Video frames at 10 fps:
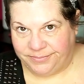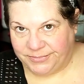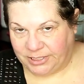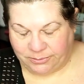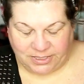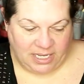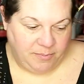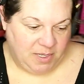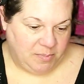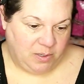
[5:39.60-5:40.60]
don't take
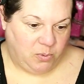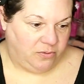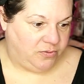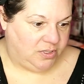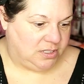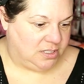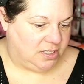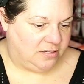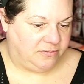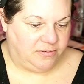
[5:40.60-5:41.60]
me at my word for this
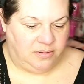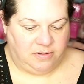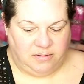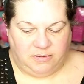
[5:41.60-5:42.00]
stuff.